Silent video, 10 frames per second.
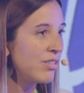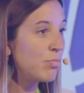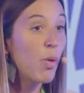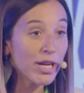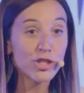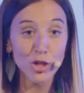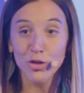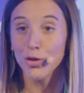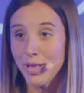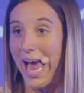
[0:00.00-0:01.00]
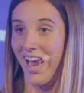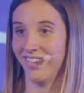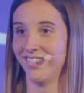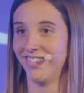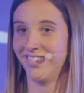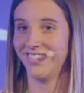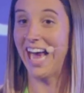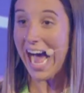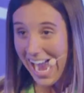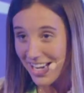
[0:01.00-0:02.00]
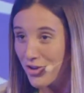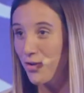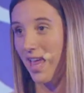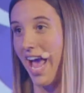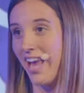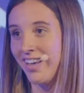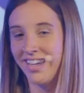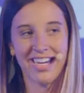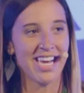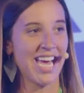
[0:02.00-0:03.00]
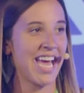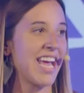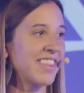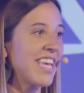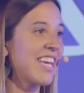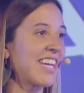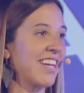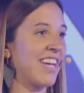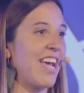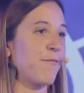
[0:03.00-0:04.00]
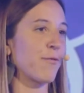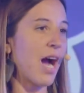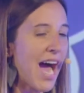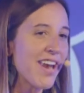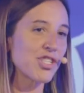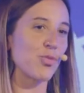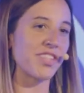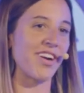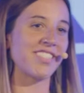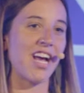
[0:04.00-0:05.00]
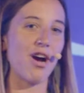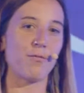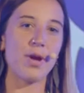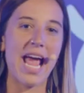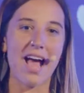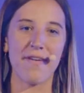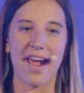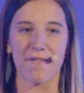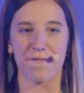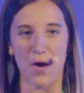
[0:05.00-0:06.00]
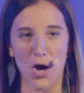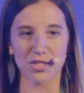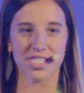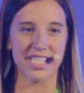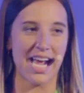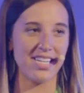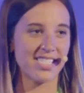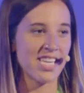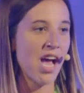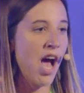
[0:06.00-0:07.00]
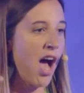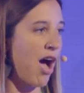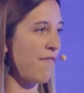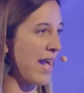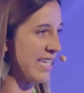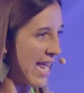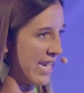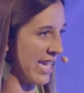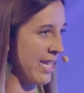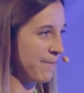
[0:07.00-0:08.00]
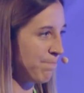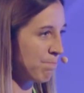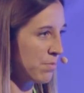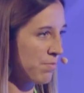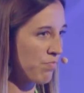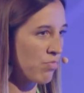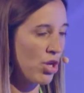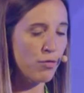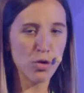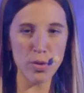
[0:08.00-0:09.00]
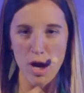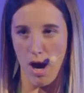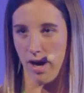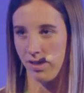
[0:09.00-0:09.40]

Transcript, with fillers: But you do that. I do that. And I think if we're honest with ourselves, we have a false sense of identity of who we are.